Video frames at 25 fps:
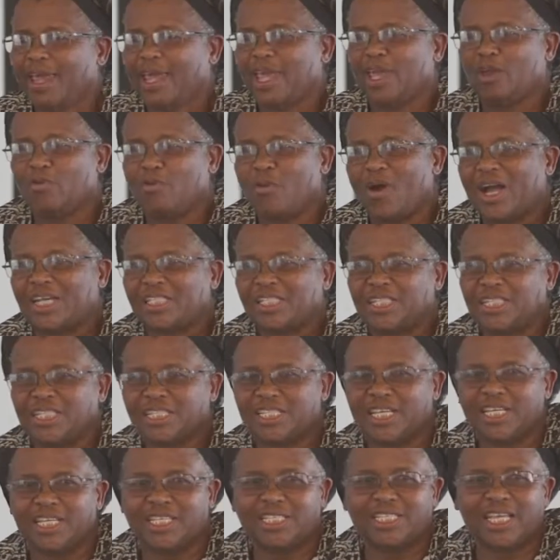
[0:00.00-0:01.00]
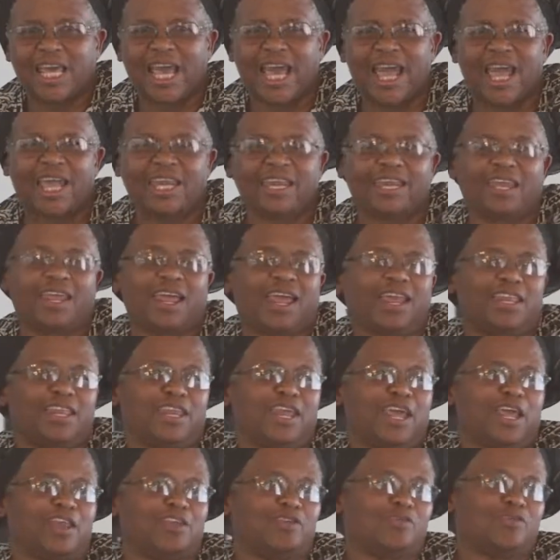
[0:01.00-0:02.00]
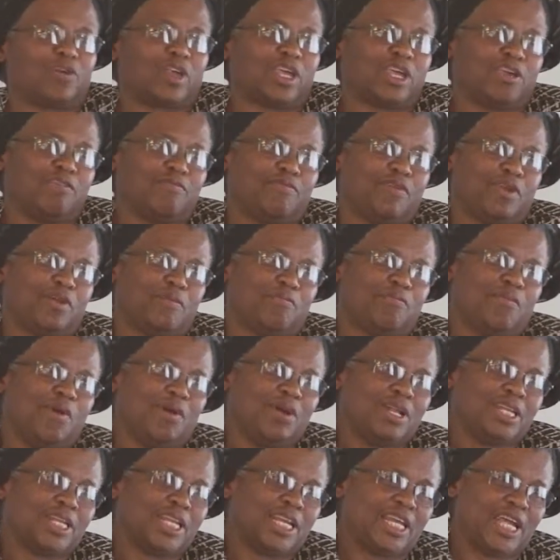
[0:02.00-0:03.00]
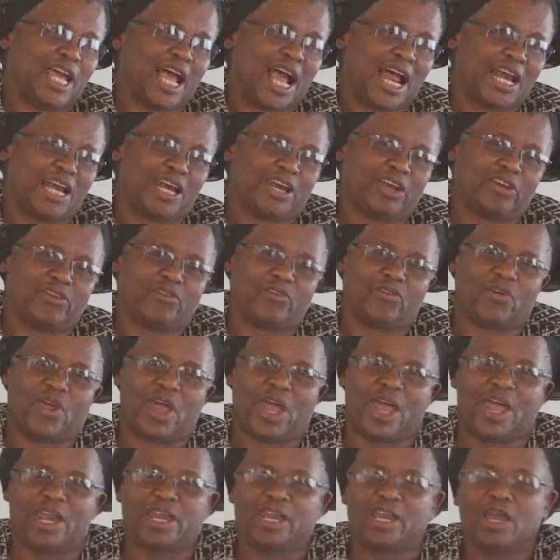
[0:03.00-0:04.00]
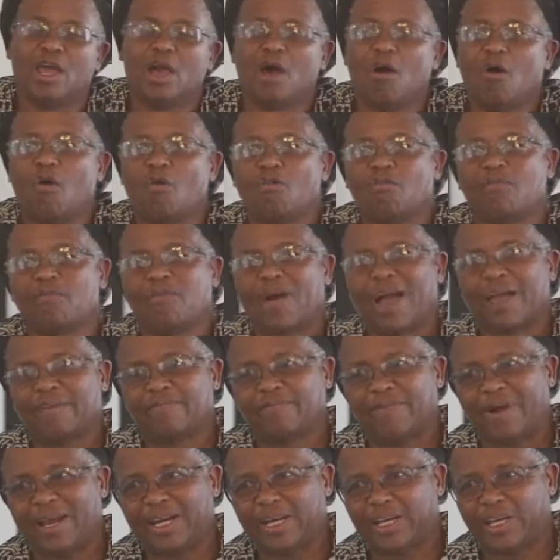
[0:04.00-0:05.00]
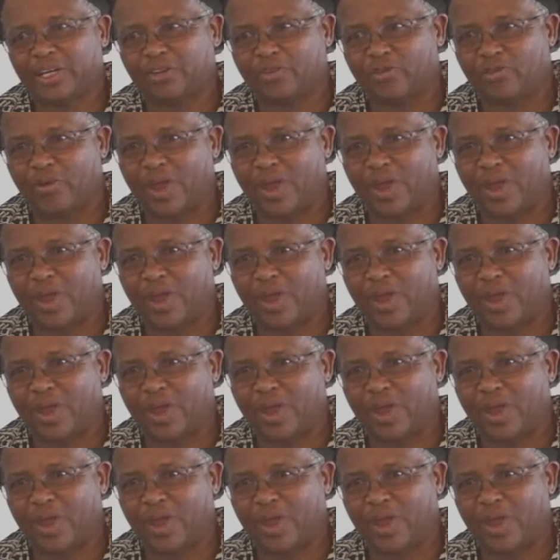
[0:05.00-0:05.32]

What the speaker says: He washes his hand, and then you give him 300 rand or 500